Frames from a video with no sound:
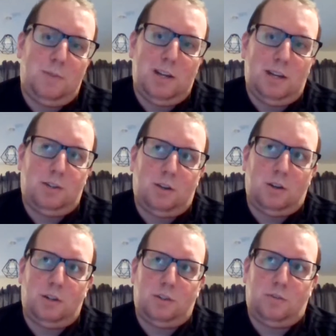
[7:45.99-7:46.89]
$20
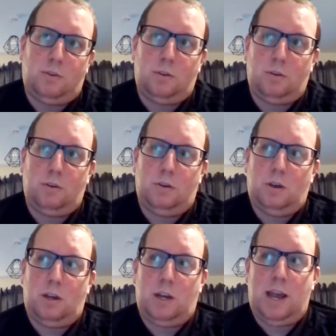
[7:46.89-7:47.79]
million
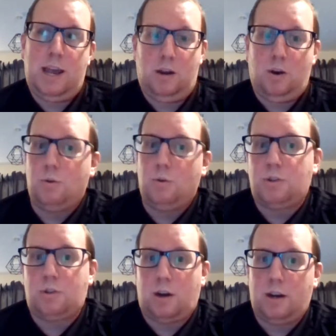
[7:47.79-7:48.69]
for an
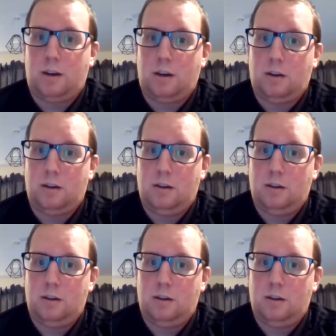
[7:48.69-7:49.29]
8-goal striker,